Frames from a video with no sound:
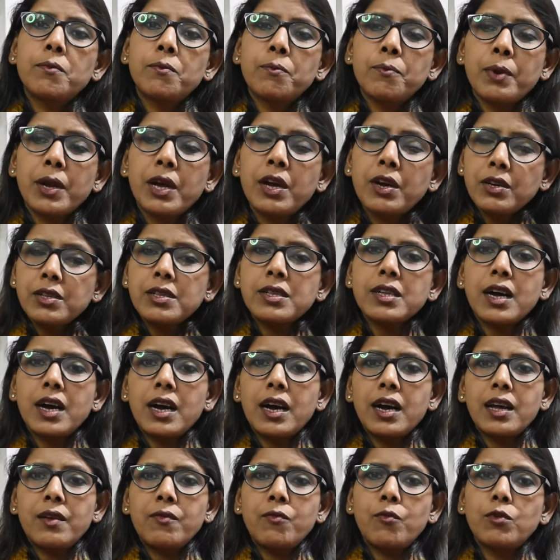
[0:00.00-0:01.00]
because
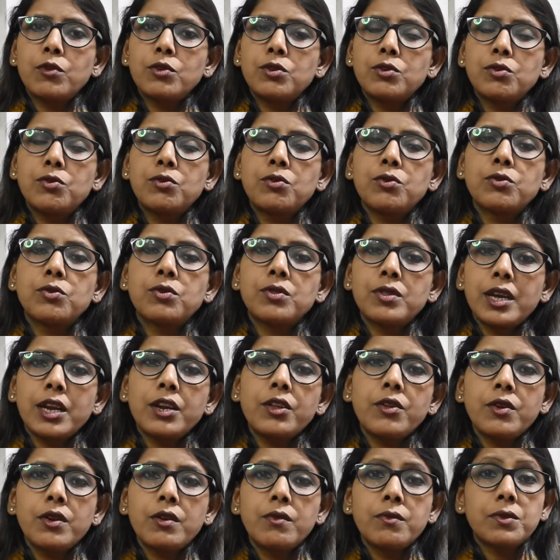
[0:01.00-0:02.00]
I want to go to
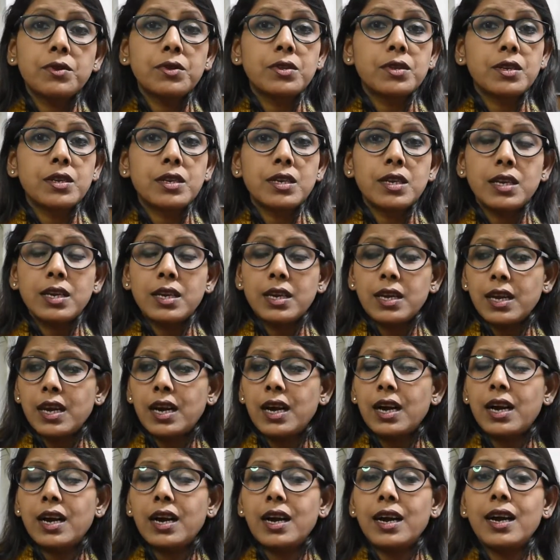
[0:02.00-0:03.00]
that university,
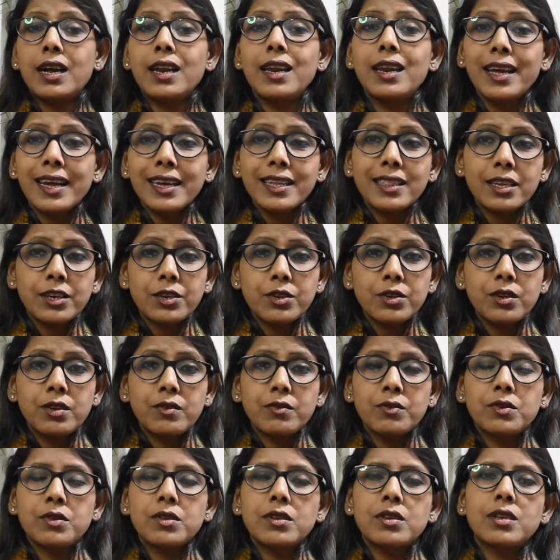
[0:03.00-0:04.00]
I like that
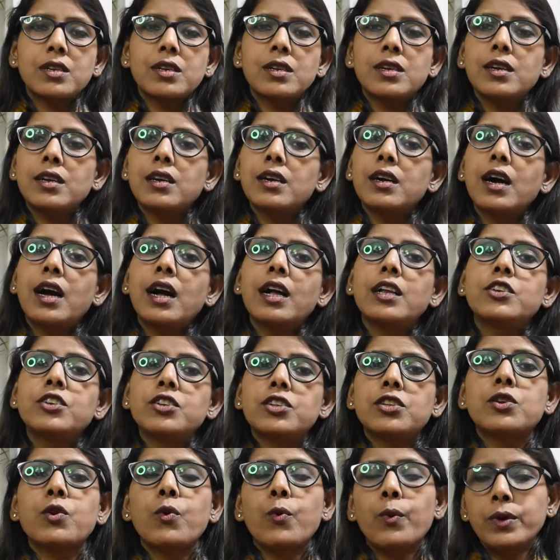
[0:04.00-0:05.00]
university, I
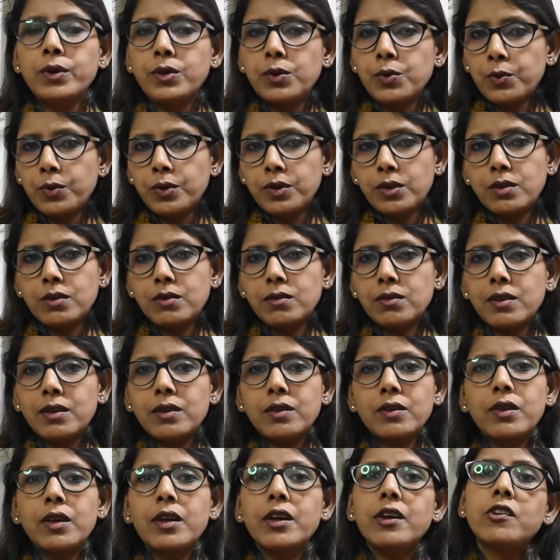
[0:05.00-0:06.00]
just go and do it,
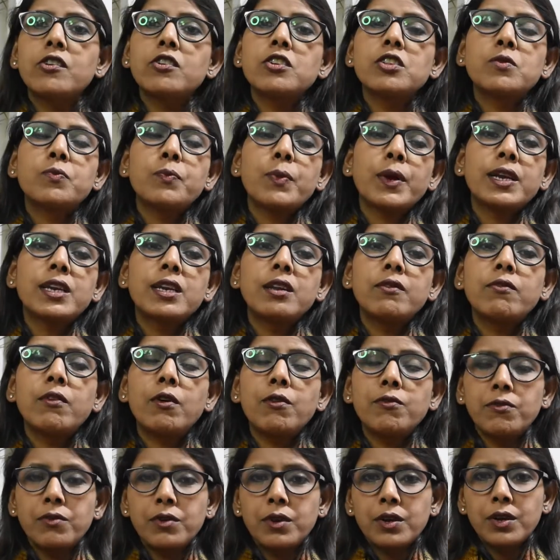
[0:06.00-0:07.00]
irrespective of